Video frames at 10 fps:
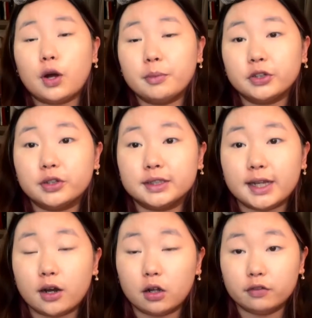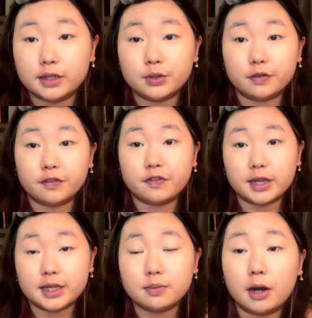I'm just gonna set all of this with a
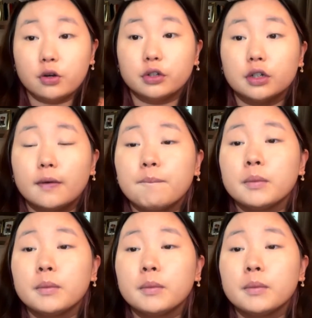face powder.